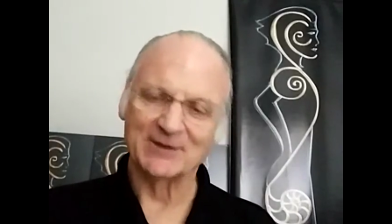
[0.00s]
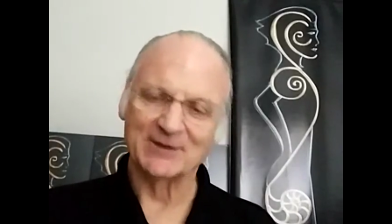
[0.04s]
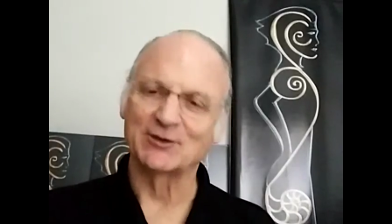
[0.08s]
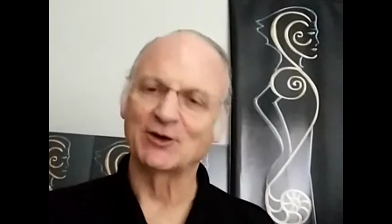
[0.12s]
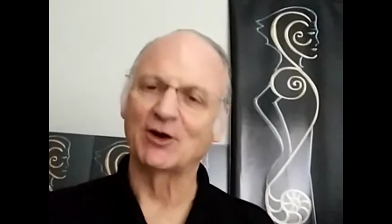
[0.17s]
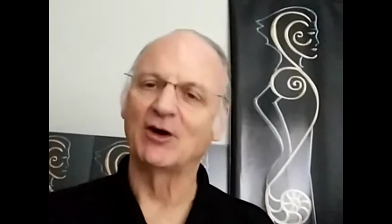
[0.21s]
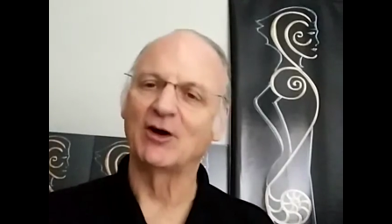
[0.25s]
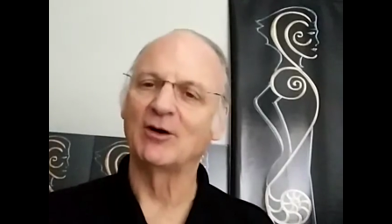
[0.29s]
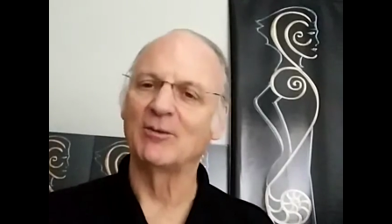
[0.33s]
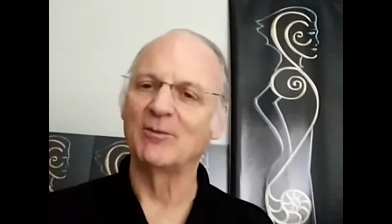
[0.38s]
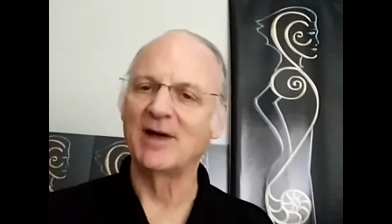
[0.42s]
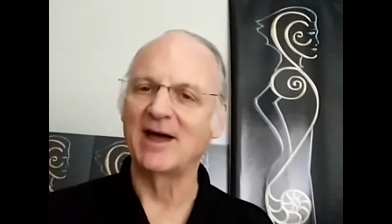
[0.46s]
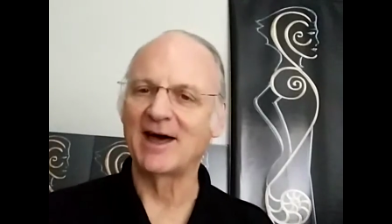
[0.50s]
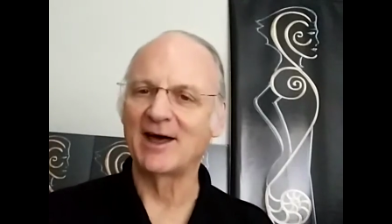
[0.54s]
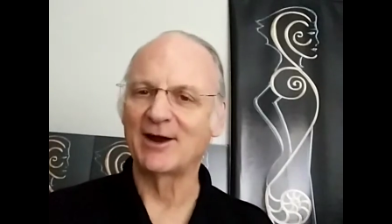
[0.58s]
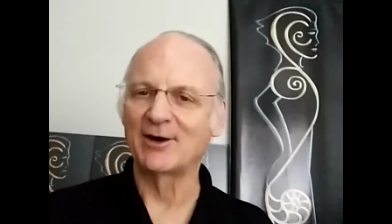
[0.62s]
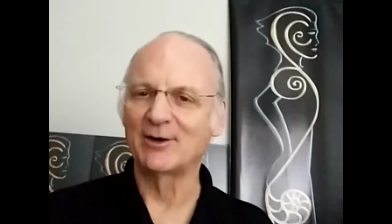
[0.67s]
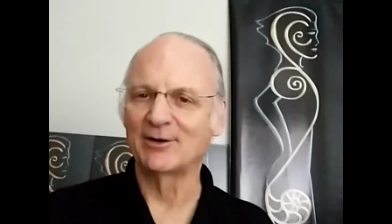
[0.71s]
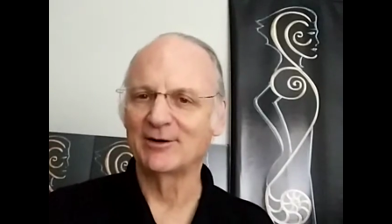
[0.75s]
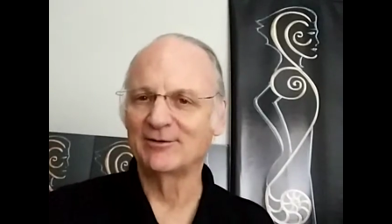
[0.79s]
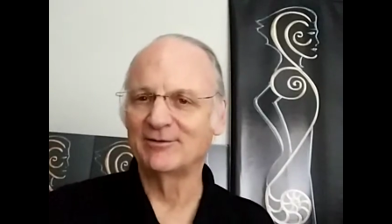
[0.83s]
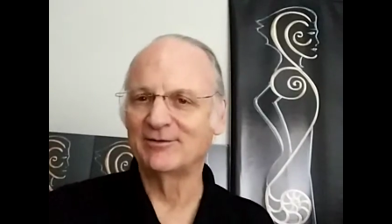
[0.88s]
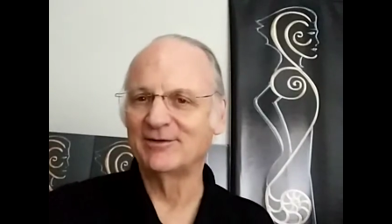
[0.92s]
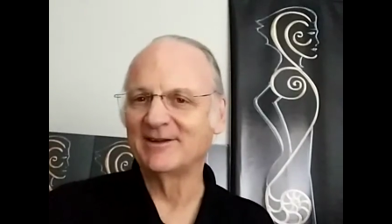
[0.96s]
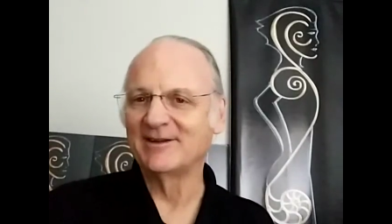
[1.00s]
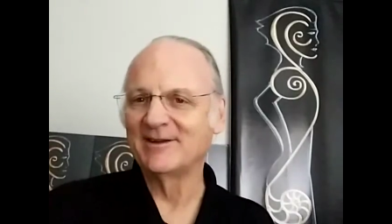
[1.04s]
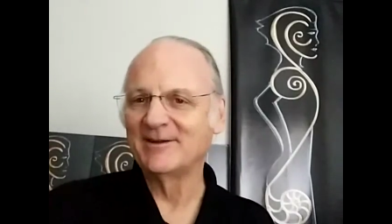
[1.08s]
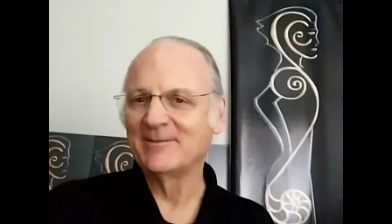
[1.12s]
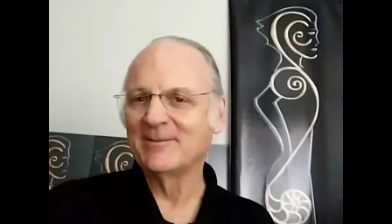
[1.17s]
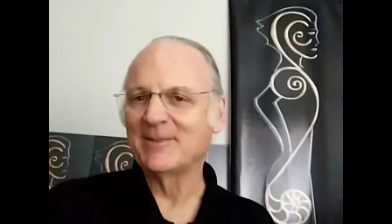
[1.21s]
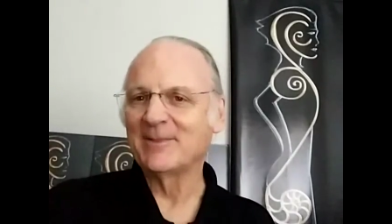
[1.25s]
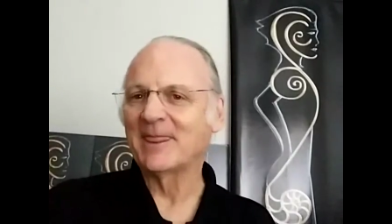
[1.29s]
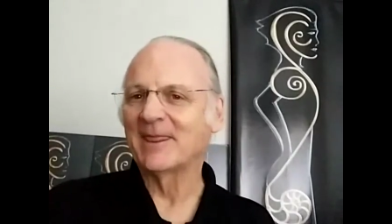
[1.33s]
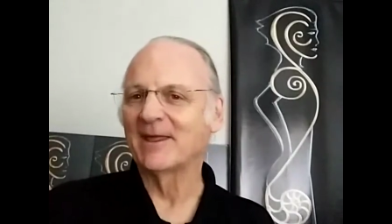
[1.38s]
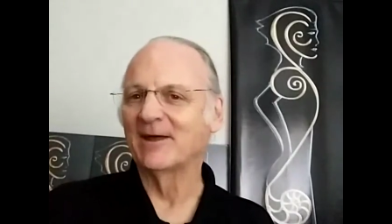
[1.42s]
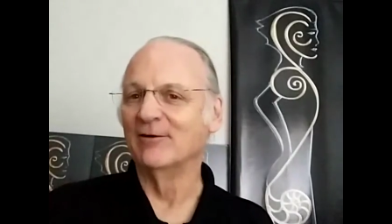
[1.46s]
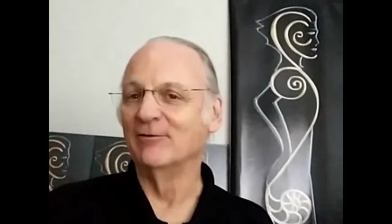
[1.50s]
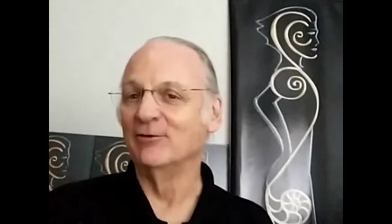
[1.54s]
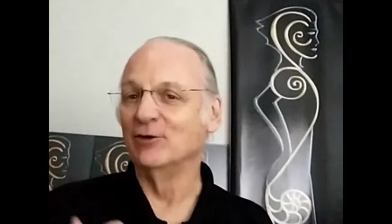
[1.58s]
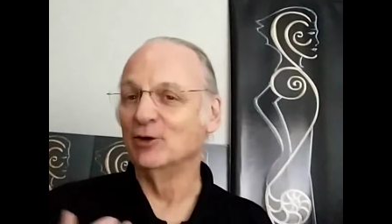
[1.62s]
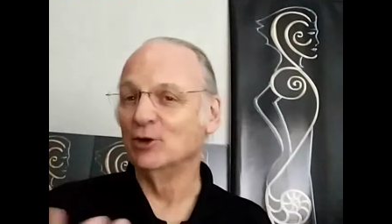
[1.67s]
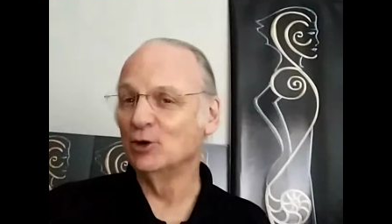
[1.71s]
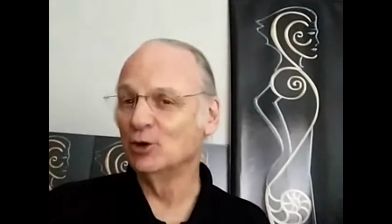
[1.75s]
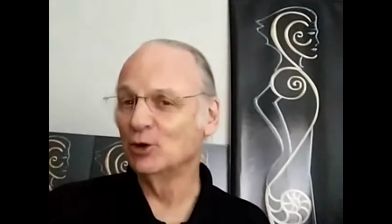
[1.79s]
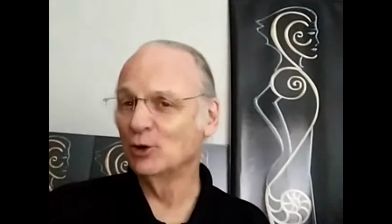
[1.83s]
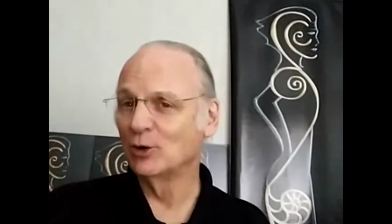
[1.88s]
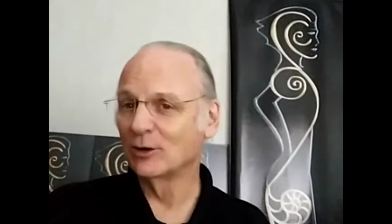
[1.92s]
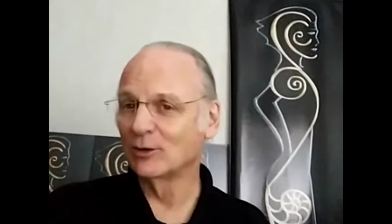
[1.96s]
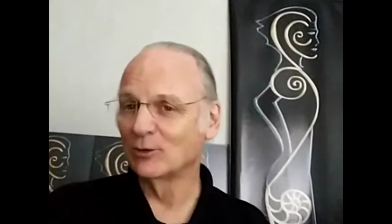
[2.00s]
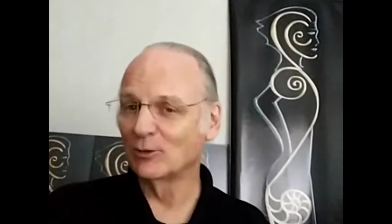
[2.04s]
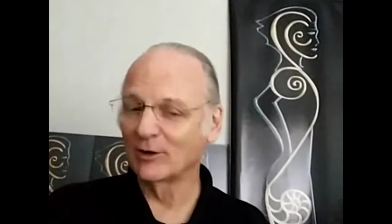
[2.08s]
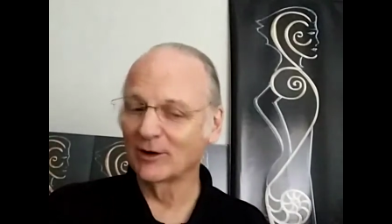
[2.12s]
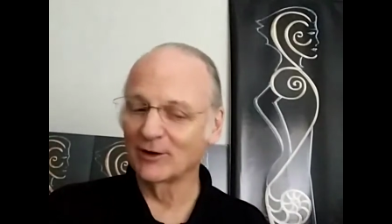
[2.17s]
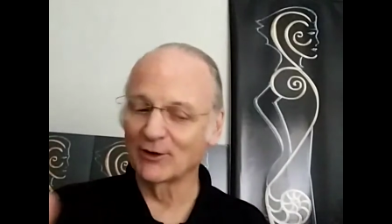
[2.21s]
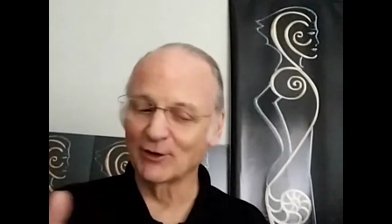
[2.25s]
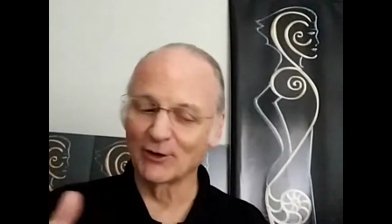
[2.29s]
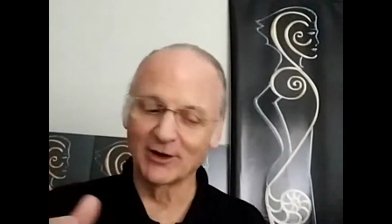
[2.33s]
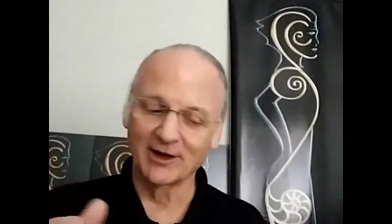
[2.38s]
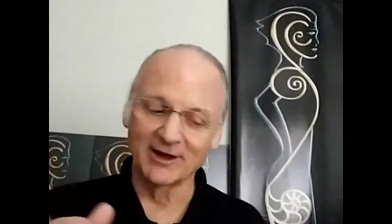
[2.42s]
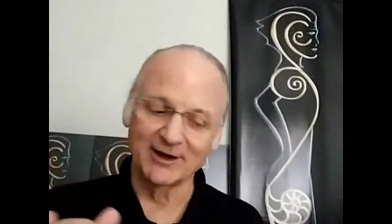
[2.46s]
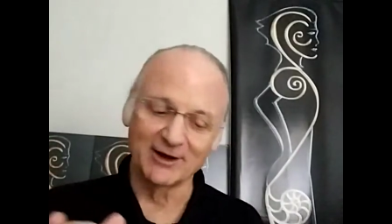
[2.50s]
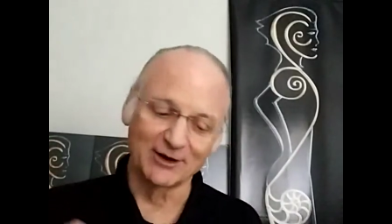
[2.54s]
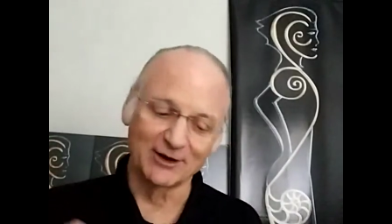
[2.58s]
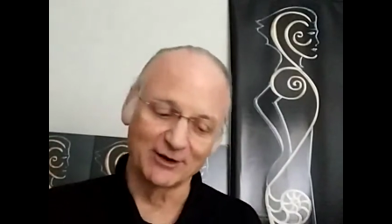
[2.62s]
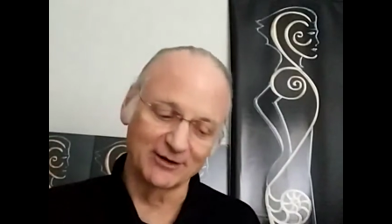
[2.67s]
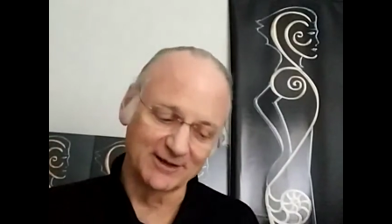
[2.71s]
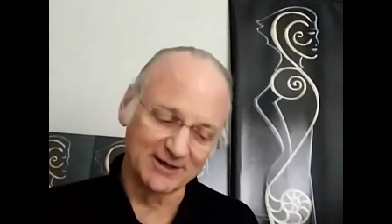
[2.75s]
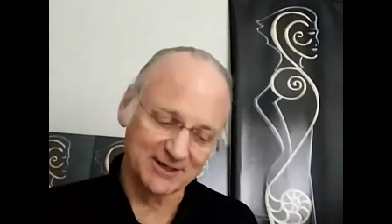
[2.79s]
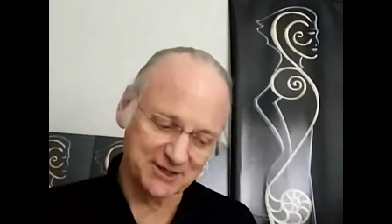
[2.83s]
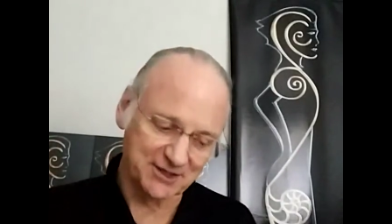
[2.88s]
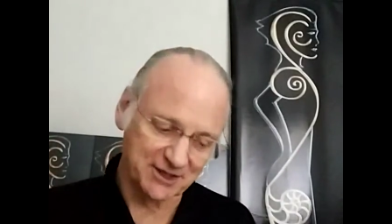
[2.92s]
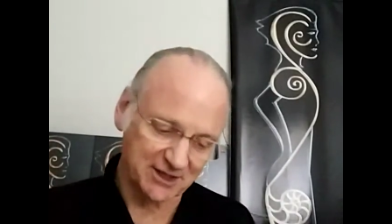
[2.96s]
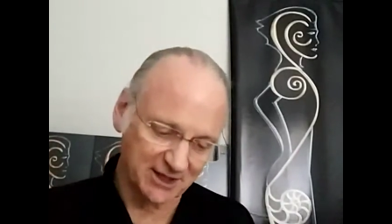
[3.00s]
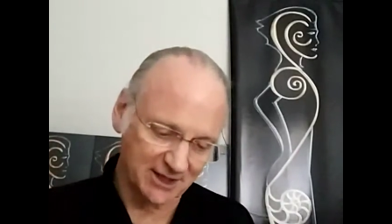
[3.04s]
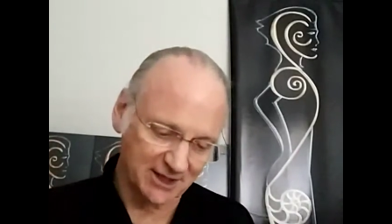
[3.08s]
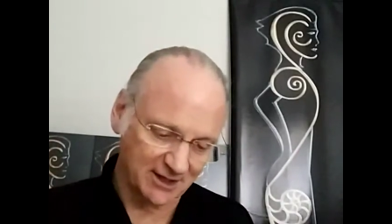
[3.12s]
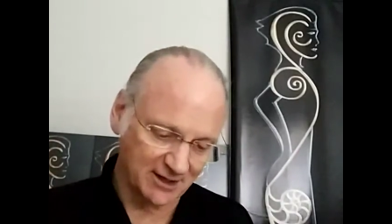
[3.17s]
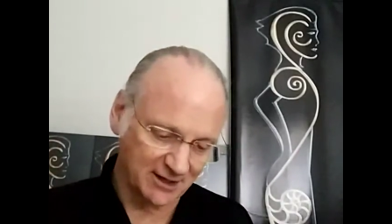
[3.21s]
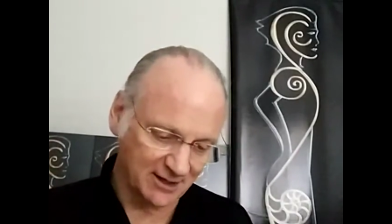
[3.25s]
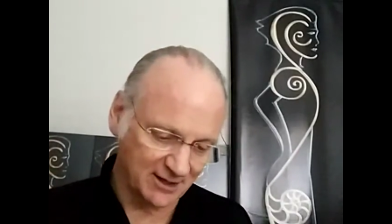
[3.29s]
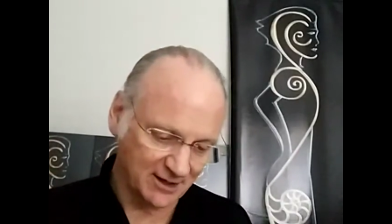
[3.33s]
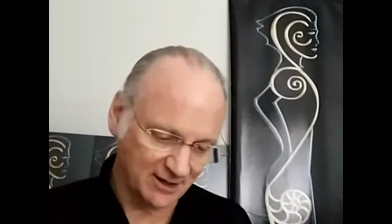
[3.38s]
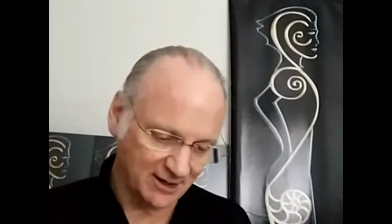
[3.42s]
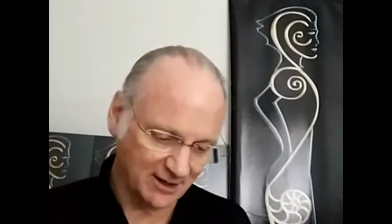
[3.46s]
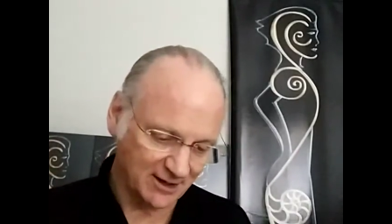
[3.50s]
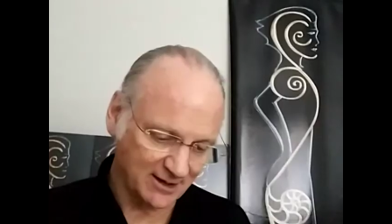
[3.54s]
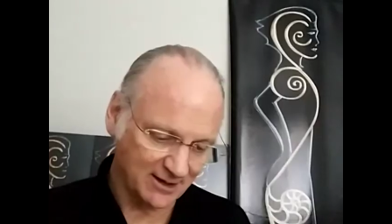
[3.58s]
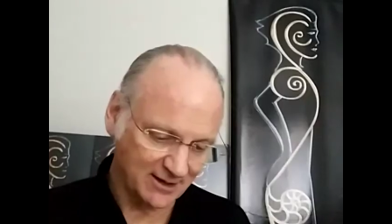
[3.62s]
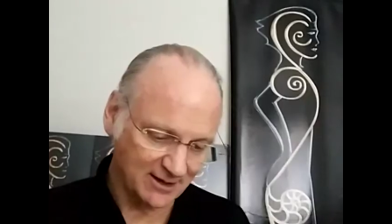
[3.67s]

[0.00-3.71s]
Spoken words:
It's all a matter of you and whether or not you're listening